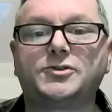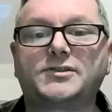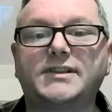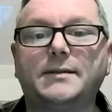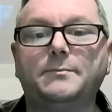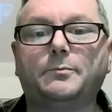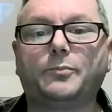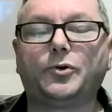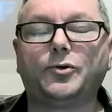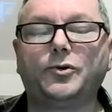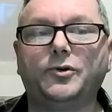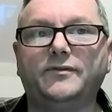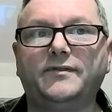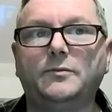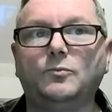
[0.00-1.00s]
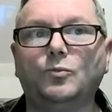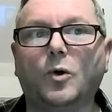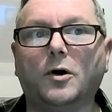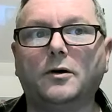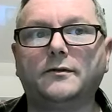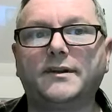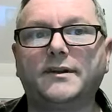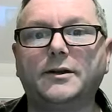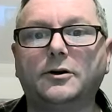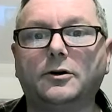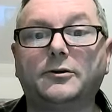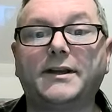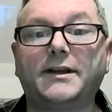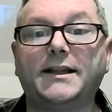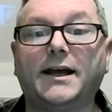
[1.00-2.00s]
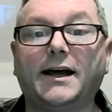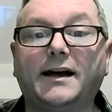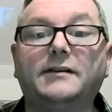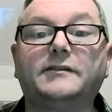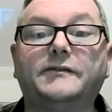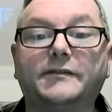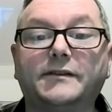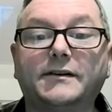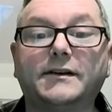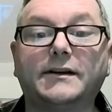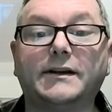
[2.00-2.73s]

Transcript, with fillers: just improving what they already have.